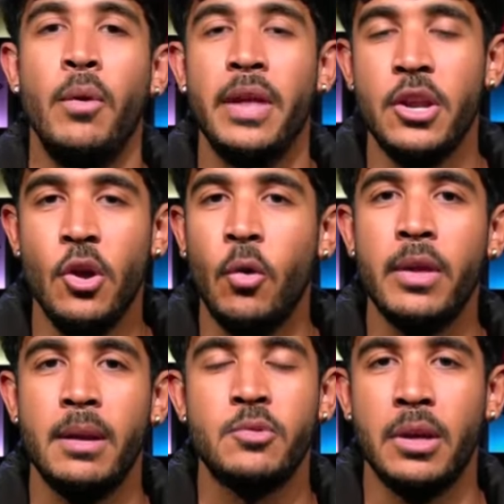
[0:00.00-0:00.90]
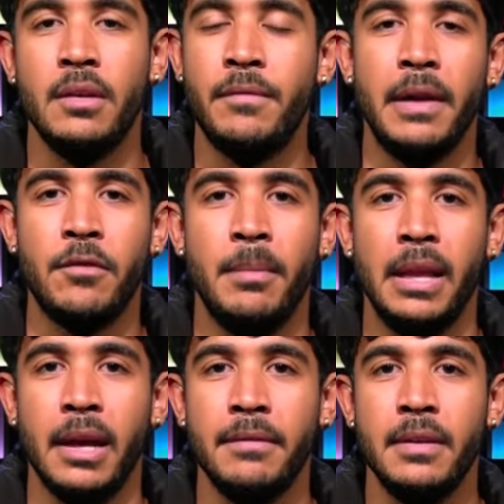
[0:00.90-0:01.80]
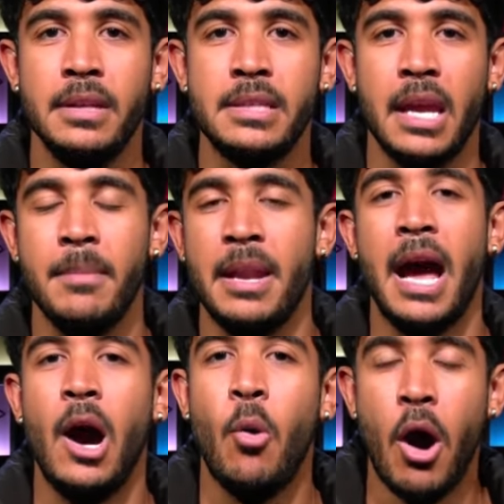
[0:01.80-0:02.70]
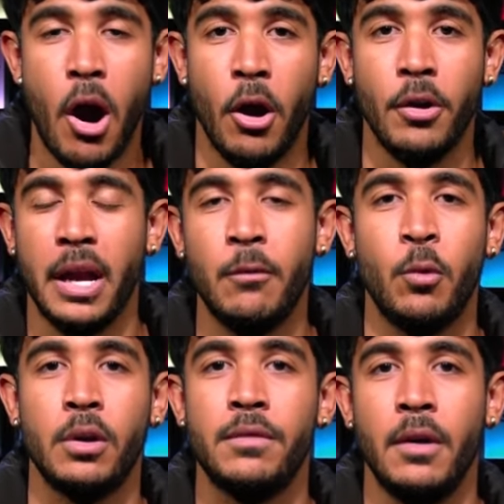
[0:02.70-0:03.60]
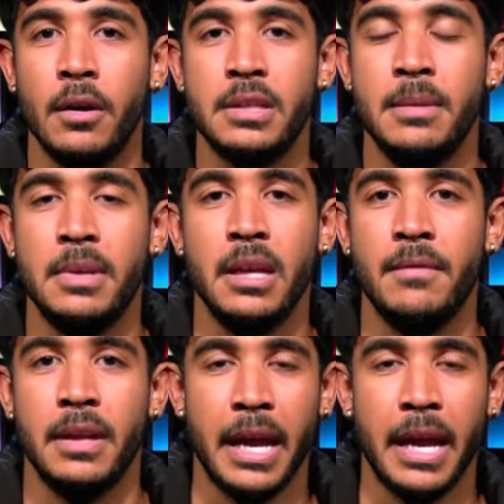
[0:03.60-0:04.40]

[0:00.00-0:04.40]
when they know that I'm trying to fight for my life in this game and how hard I've worked for our team to even